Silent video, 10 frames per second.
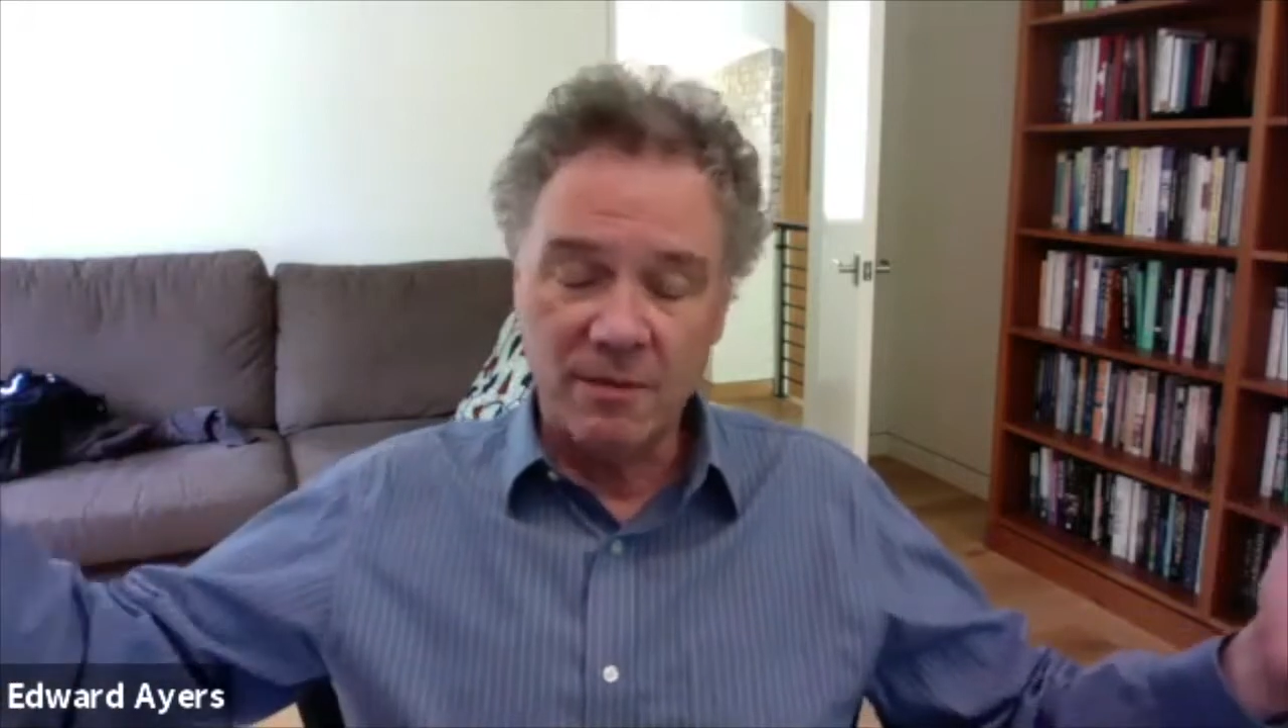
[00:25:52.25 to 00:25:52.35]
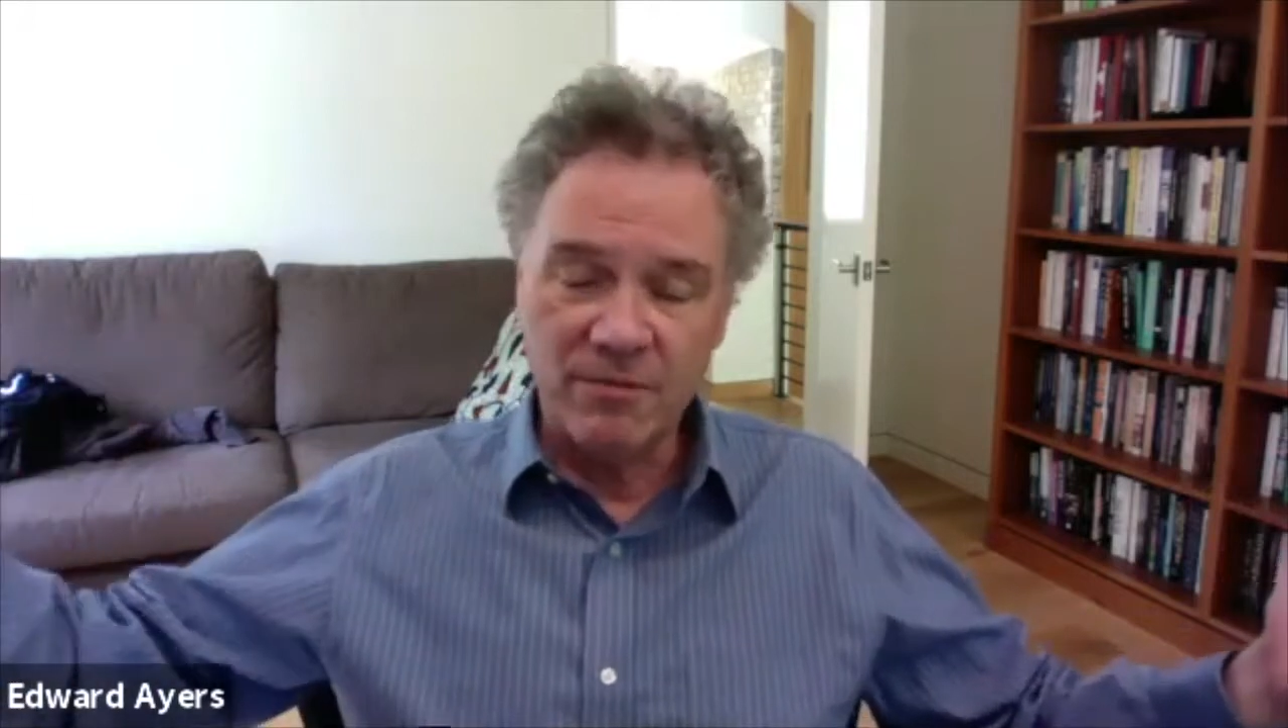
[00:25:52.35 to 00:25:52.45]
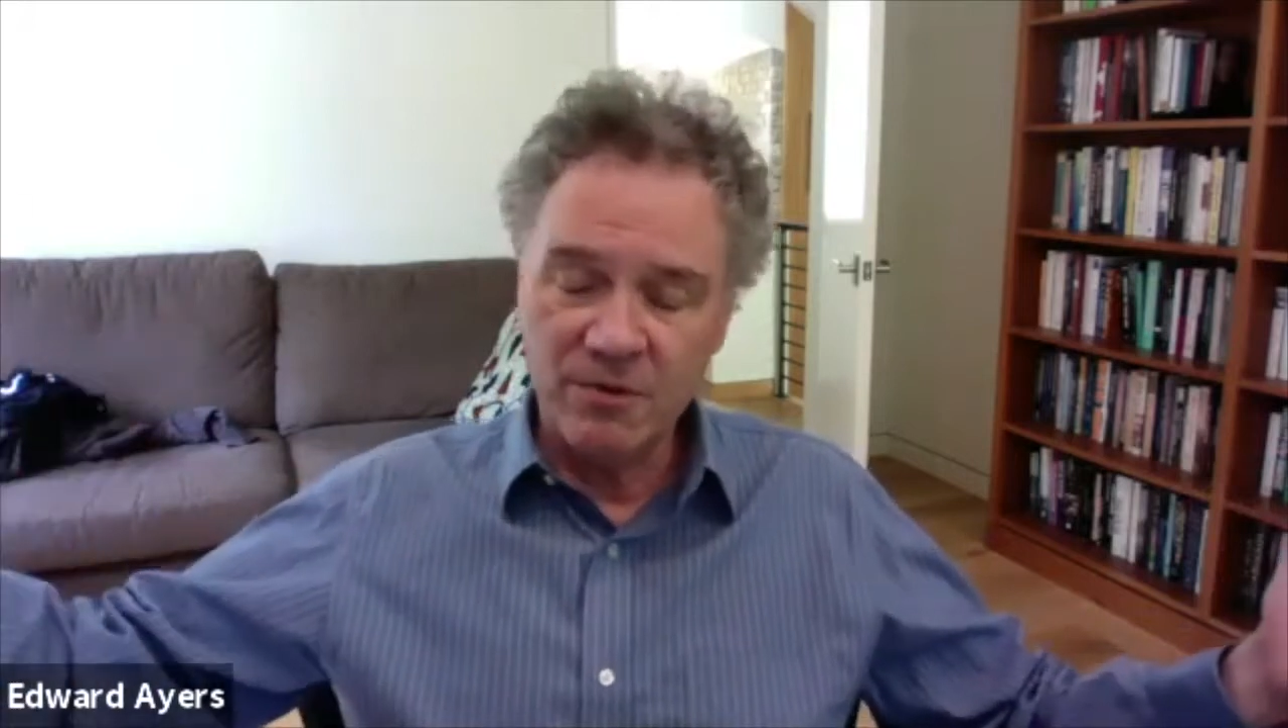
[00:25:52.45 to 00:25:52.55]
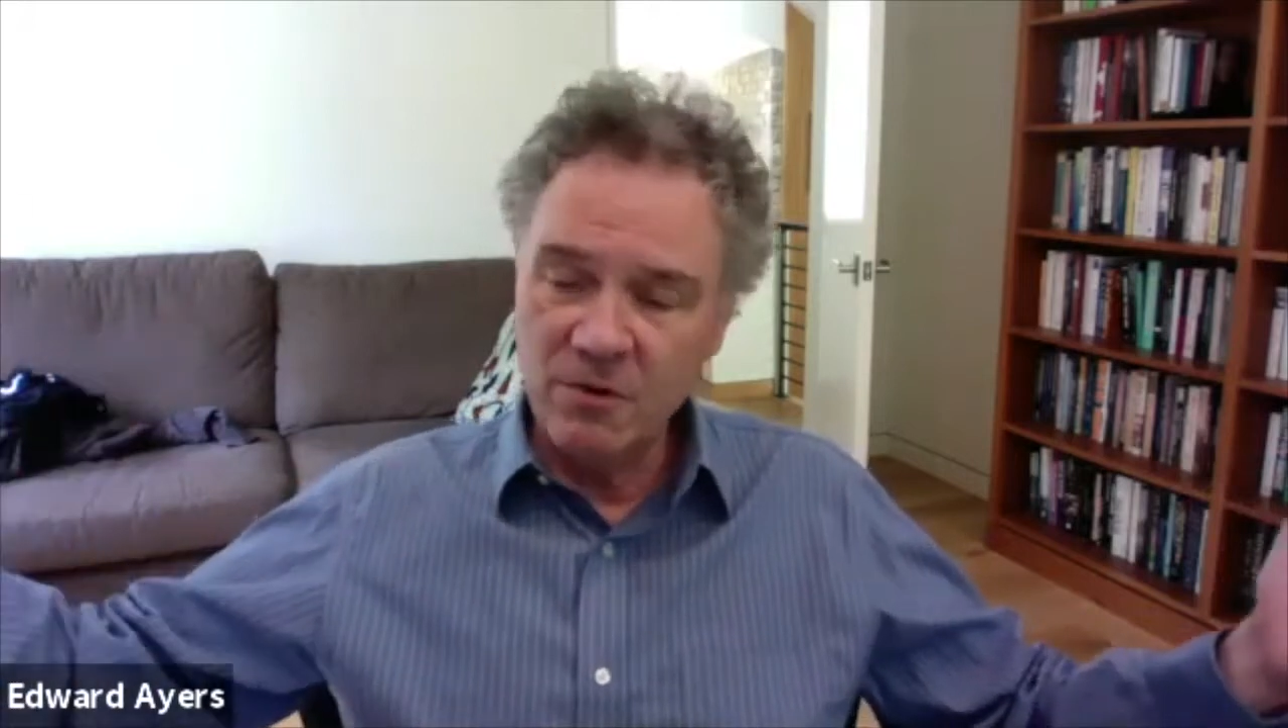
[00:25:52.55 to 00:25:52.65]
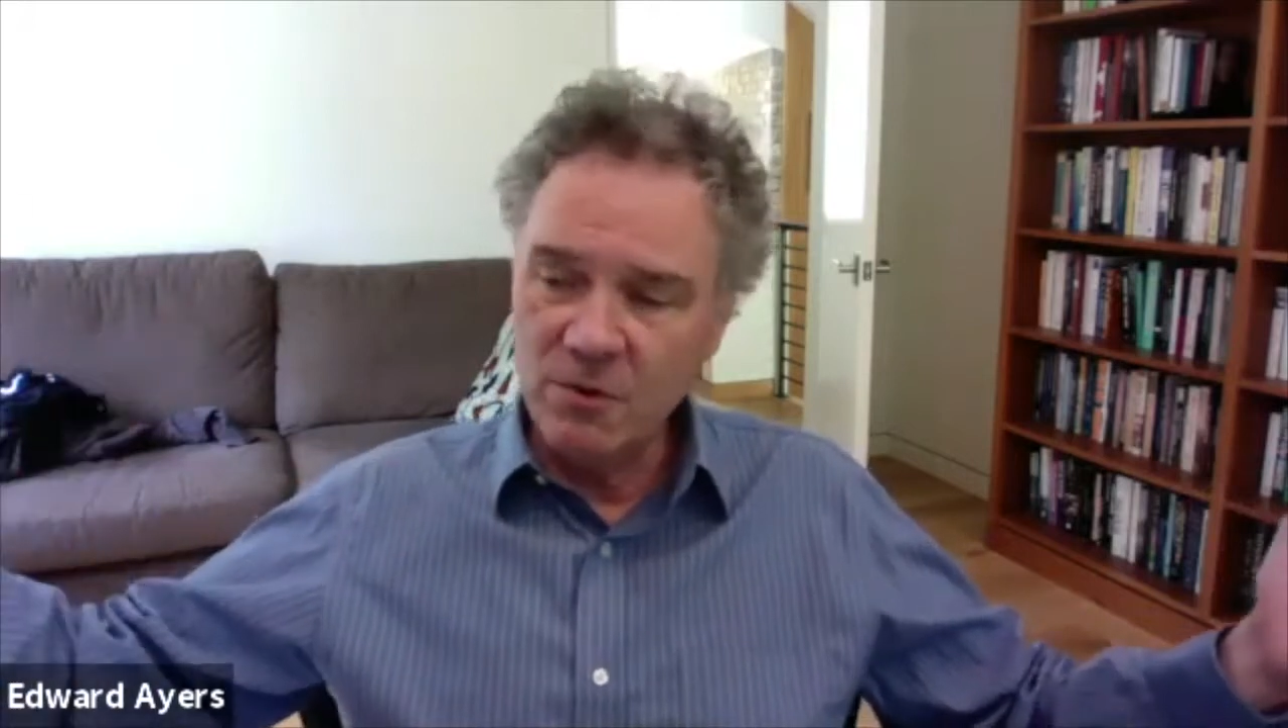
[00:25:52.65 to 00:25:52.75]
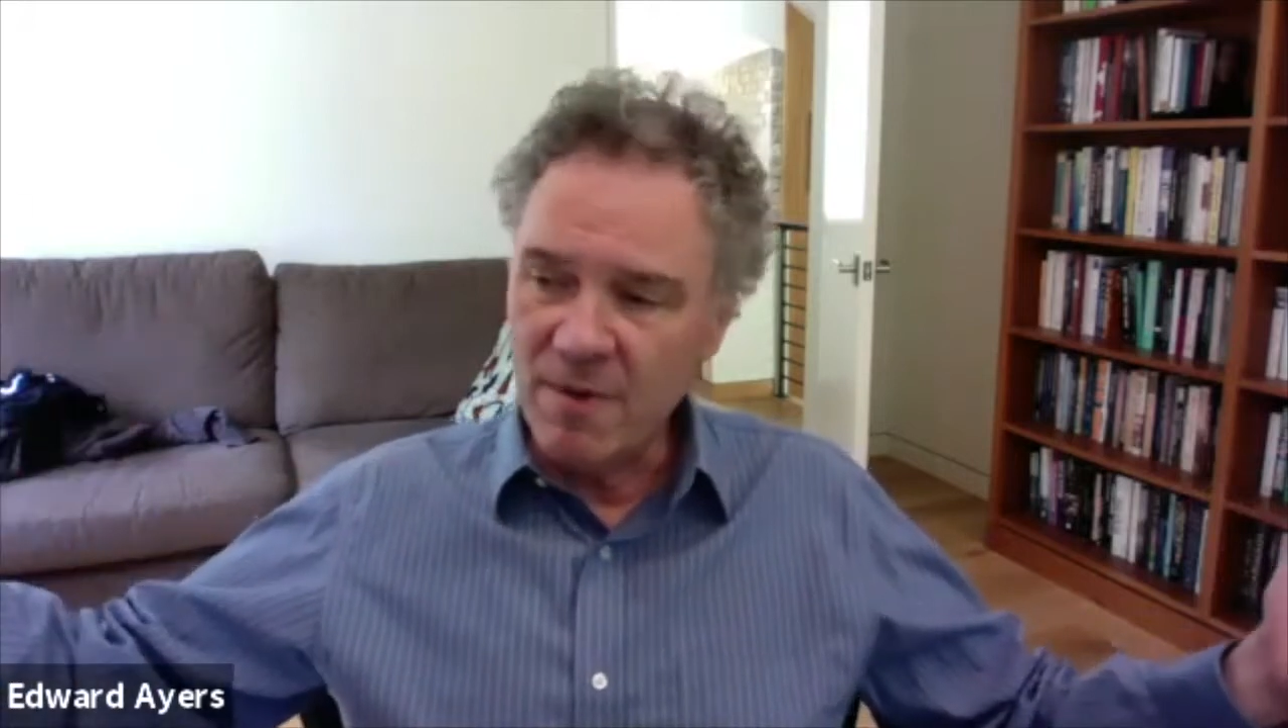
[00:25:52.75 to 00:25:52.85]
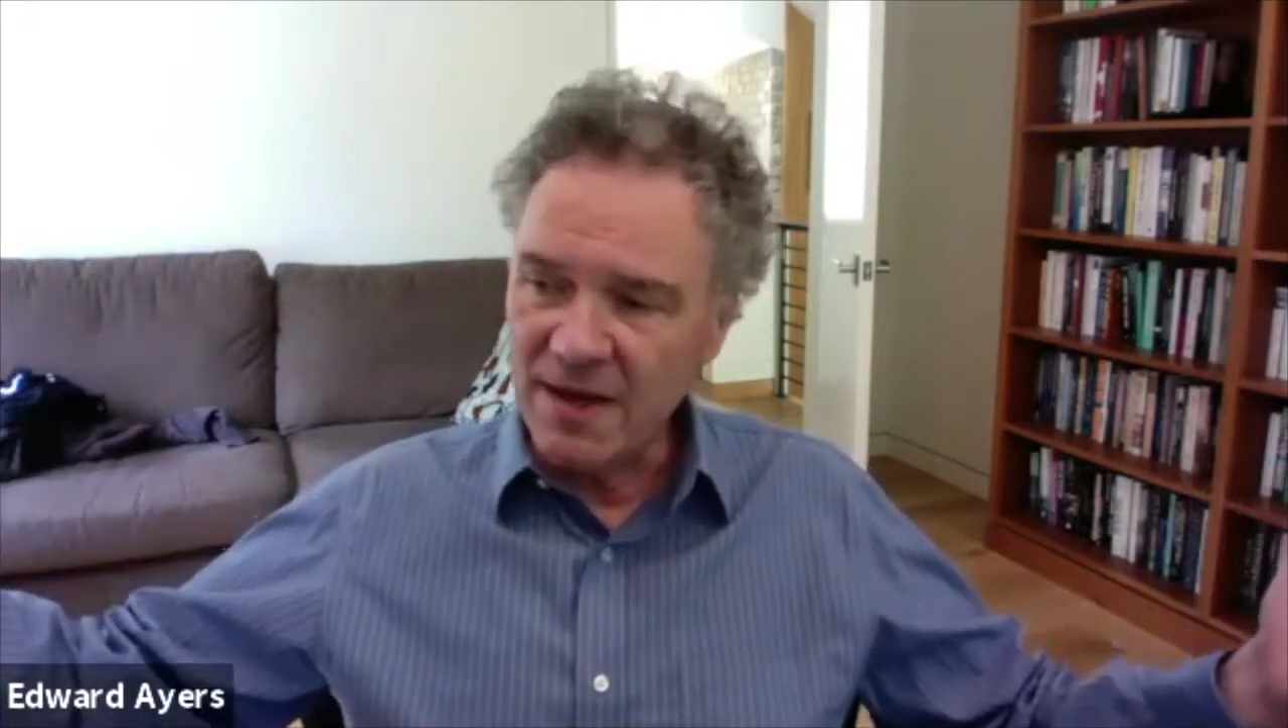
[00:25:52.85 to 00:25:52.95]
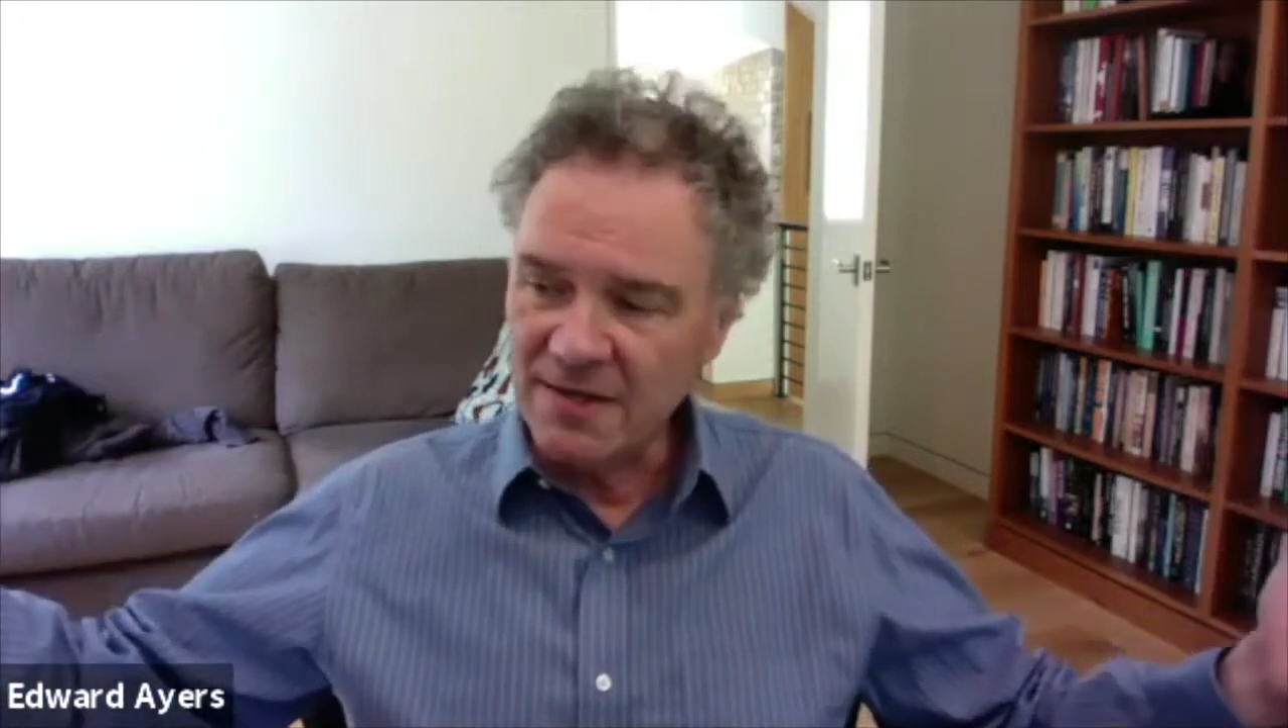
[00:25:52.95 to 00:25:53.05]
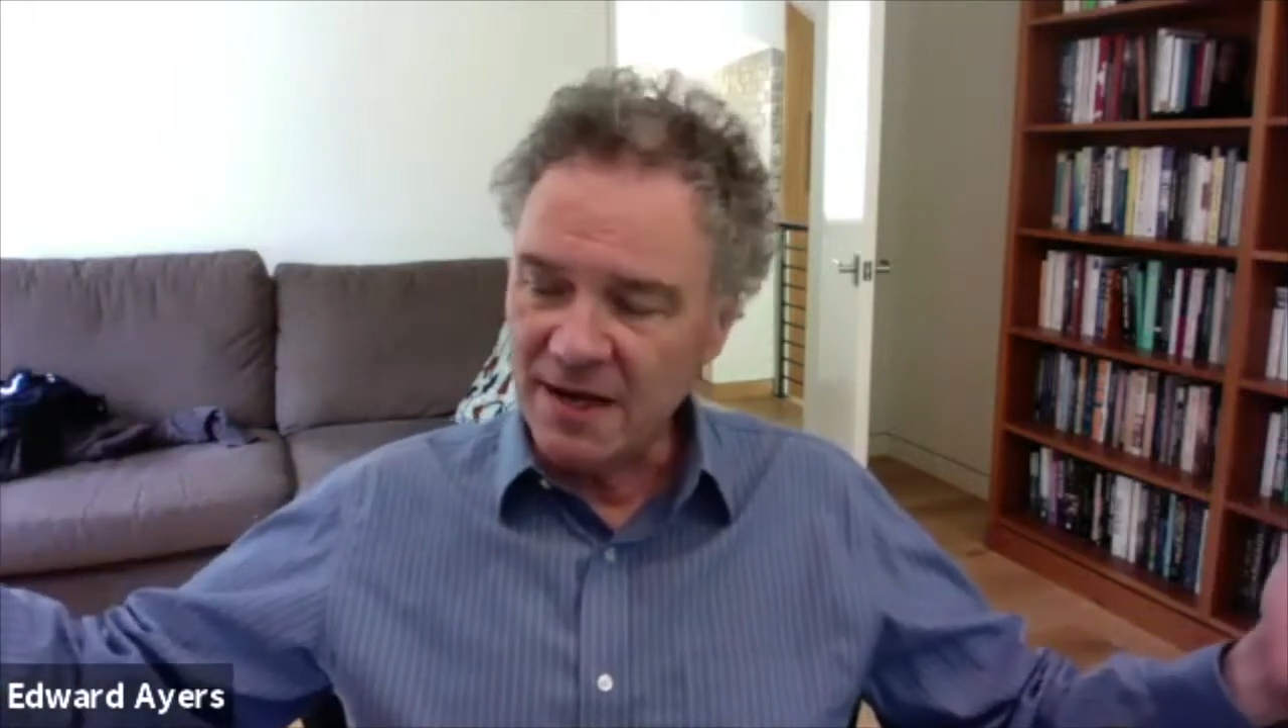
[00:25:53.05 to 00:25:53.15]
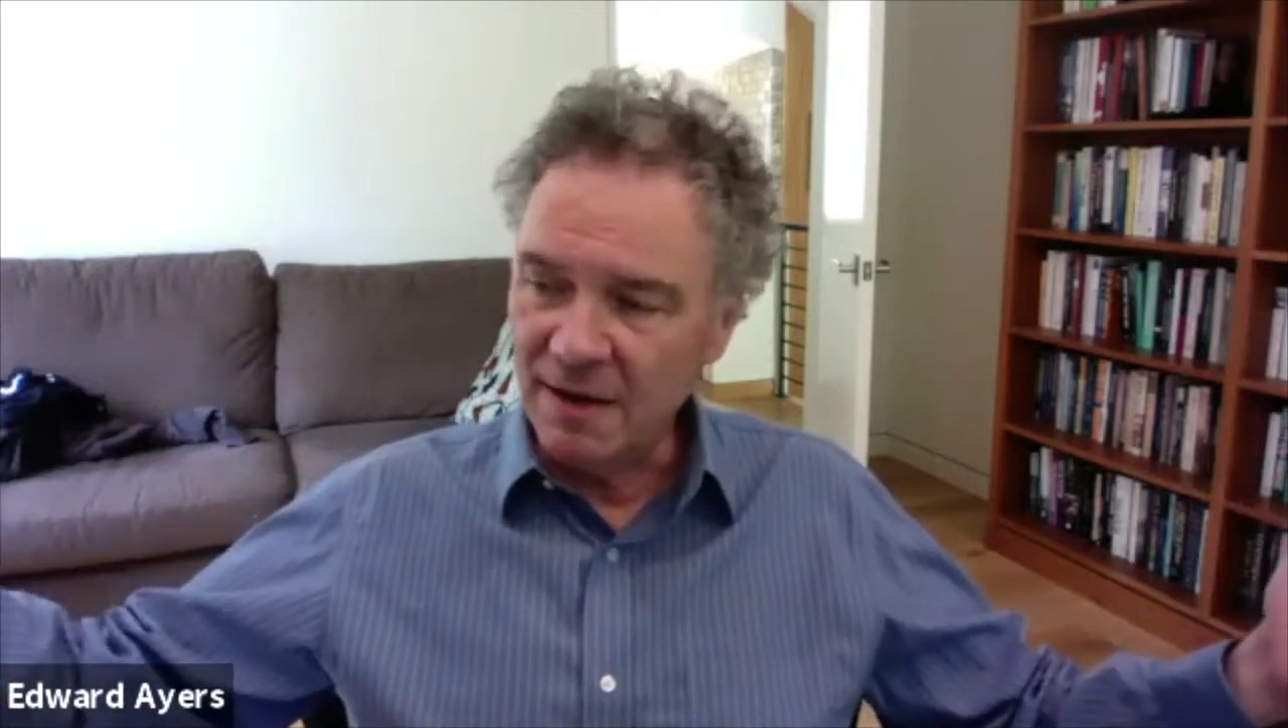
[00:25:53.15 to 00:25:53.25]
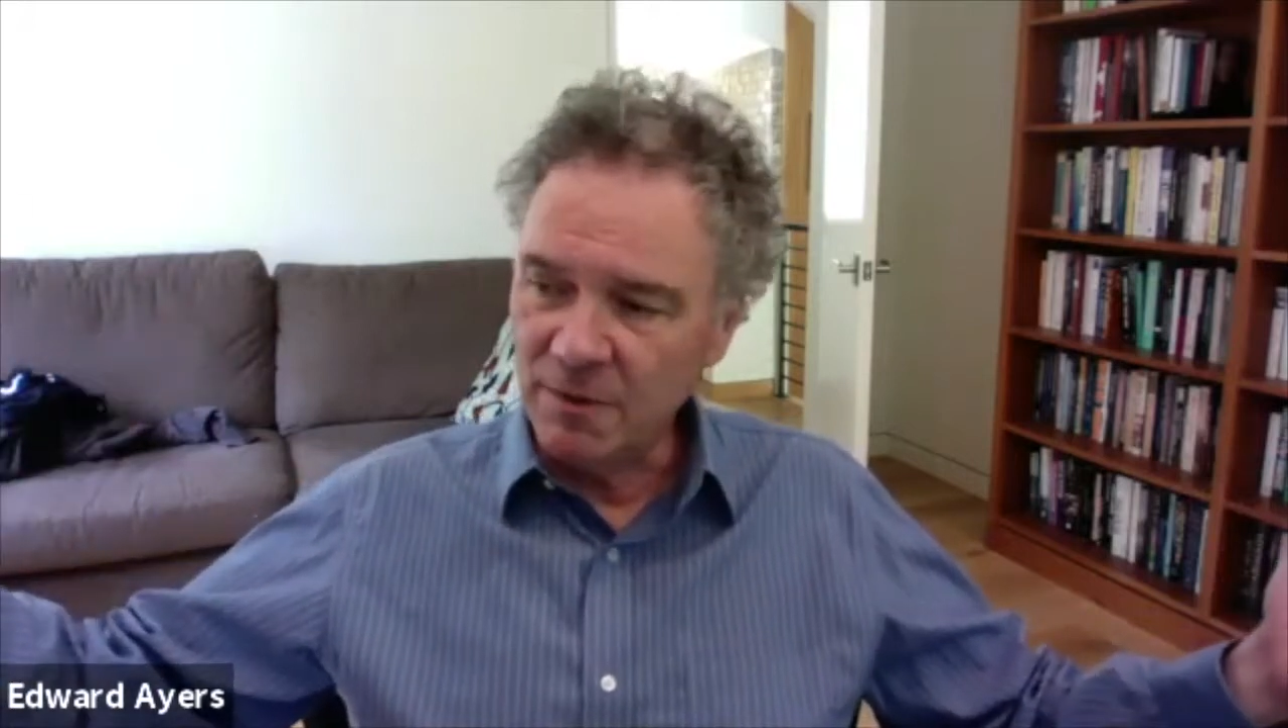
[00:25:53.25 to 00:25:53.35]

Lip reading: through in my time,